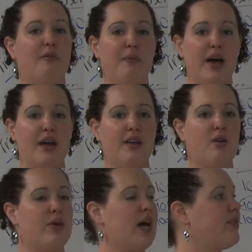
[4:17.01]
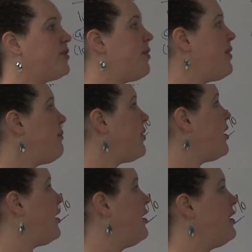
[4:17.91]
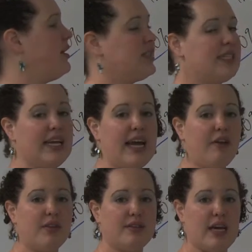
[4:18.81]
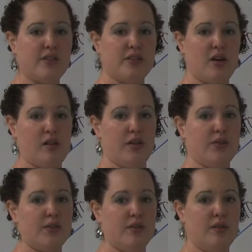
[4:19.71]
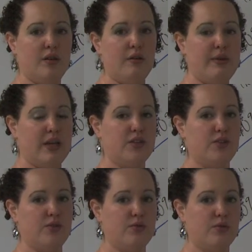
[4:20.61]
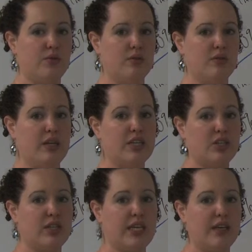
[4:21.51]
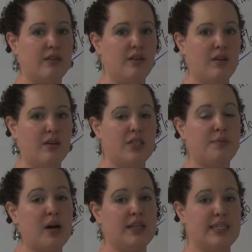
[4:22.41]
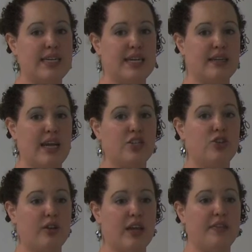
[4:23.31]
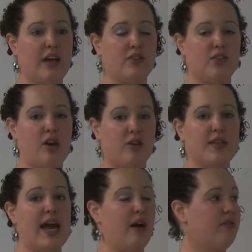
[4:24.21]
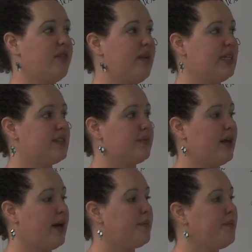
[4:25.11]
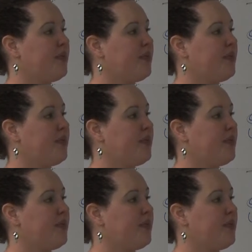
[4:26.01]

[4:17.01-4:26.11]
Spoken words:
But we have to remember to take out this $1,000 because you initially deposited it and took that $1,000 out of the money supply.